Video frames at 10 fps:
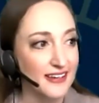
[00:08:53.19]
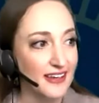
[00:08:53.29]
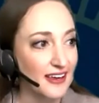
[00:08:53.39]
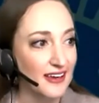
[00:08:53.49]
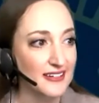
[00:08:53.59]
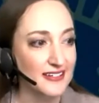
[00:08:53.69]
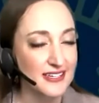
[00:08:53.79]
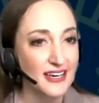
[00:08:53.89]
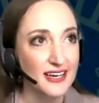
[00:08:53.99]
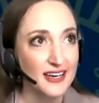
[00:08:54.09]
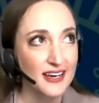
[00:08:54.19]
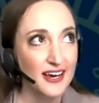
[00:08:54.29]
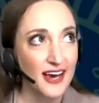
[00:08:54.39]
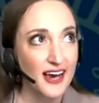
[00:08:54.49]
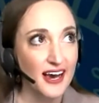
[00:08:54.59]
And
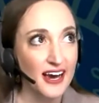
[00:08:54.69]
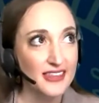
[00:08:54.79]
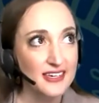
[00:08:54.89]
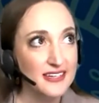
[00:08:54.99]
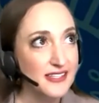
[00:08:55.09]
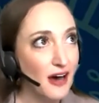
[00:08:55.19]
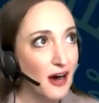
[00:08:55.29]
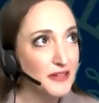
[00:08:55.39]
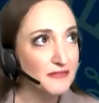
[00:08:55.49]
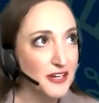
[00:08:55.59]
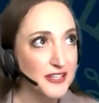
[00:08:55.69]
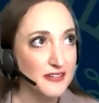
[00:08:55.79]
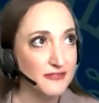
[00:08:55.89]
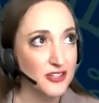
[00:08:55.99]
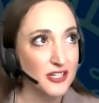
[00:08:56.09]
I think it's common for us to
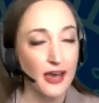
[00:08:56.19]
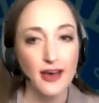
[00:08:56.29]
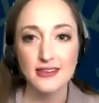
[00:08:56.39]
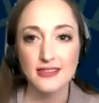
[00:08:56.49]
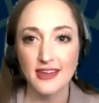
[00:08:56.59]
forget